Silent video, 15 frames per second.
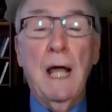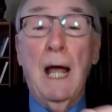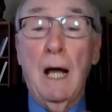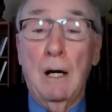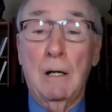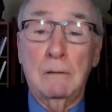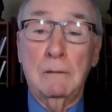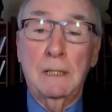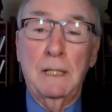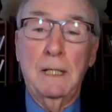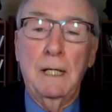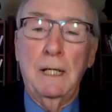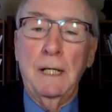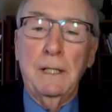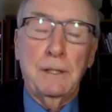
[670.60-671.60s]
now.
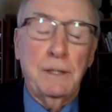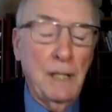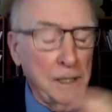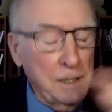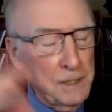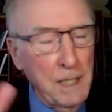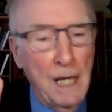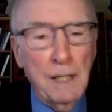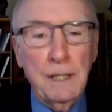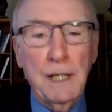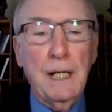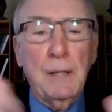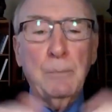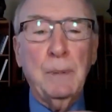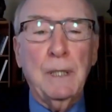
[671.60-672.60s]
It does not
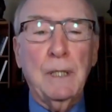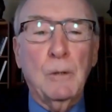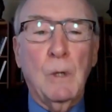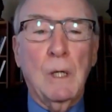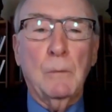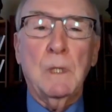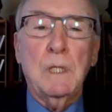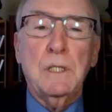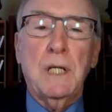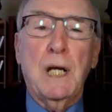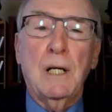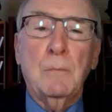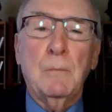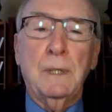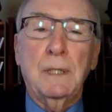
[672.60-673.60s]
yet appear what we
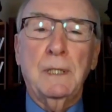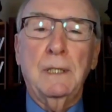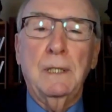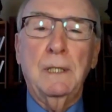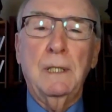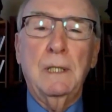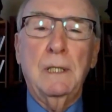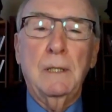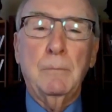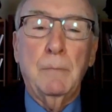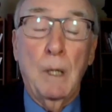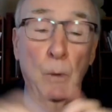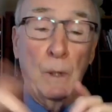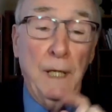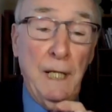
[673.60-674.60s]
shall be,
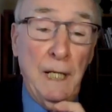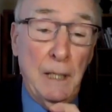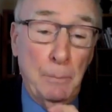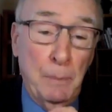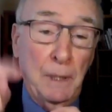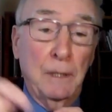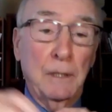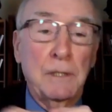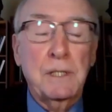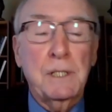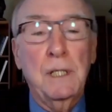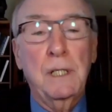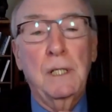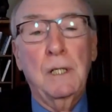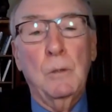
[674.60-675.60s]
but when he
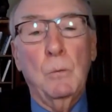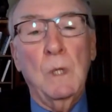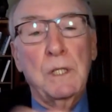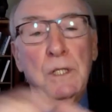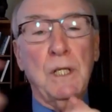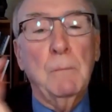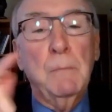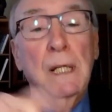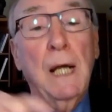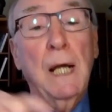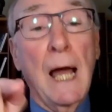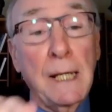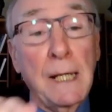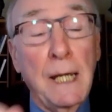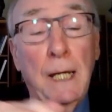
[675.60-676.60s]
appears, we shall be
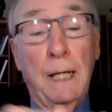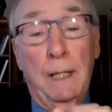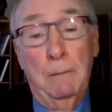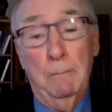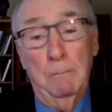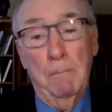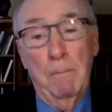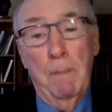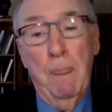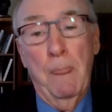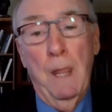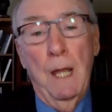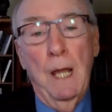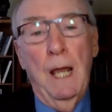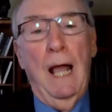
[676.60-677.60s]
like him.
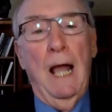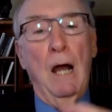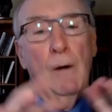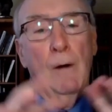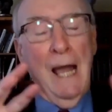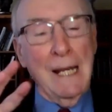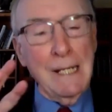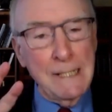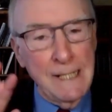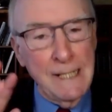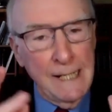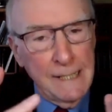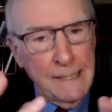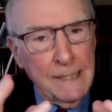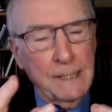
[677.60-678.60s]
Our
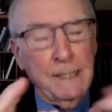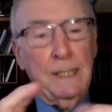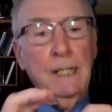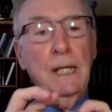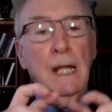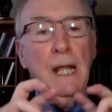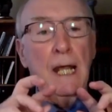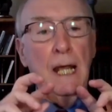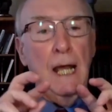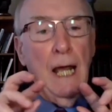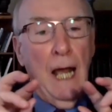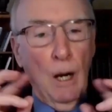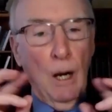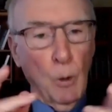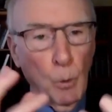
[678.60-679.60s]
identity,
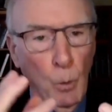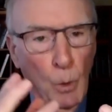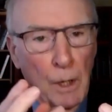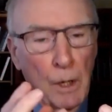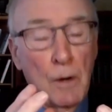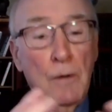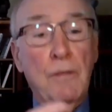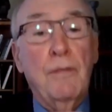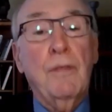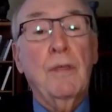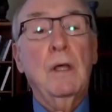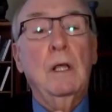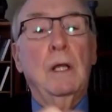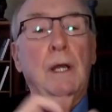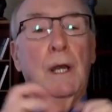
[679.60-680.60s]
our worth
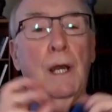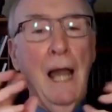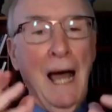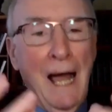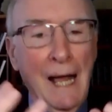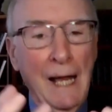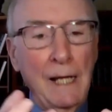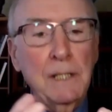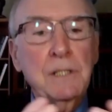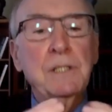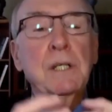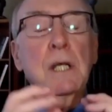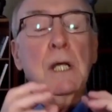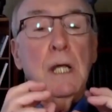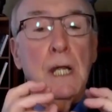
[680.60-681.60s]

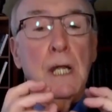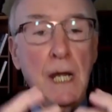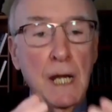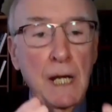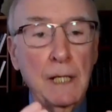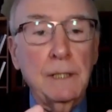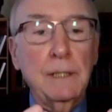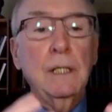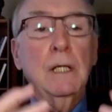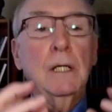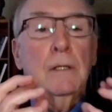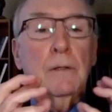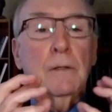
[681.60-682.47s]
lies in